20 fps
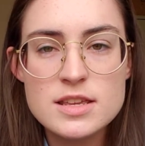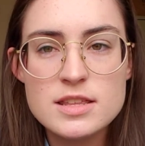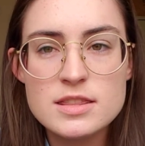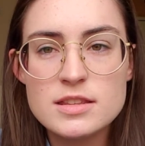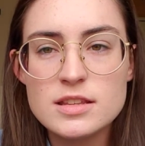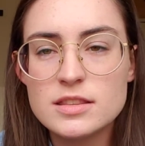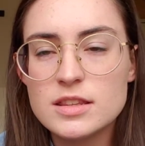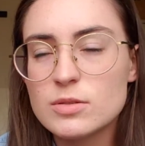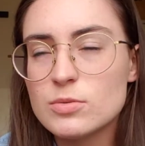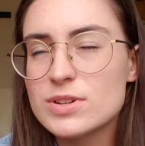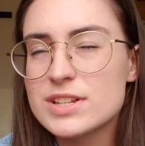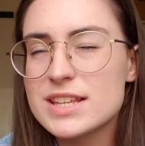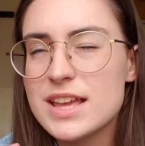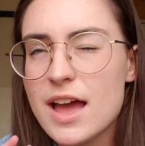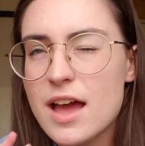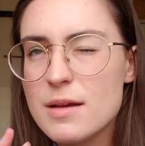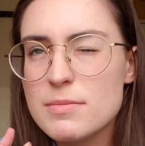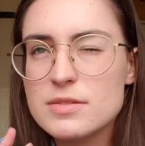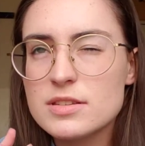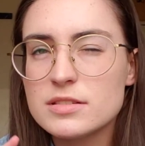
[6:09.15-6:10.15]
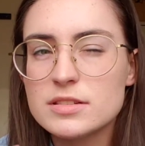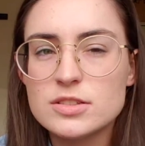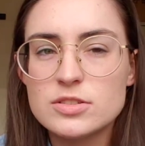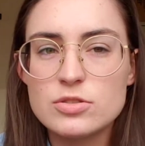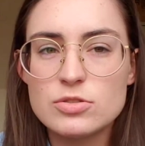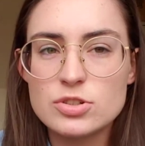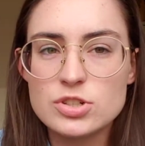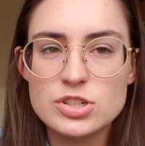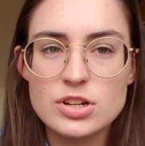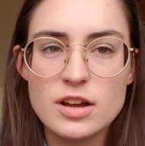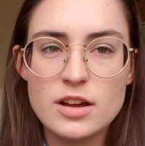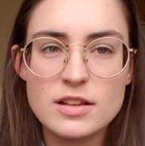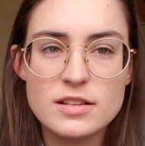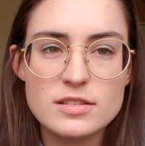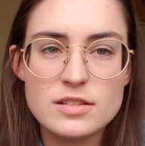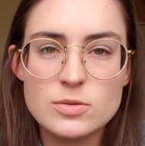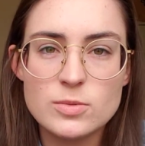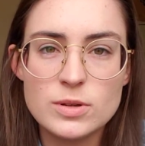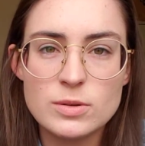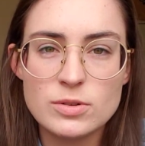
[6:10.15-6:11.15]
that there was absolutely no shot
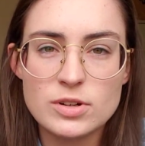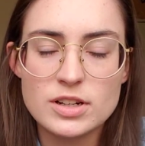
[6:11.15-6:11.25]
that we were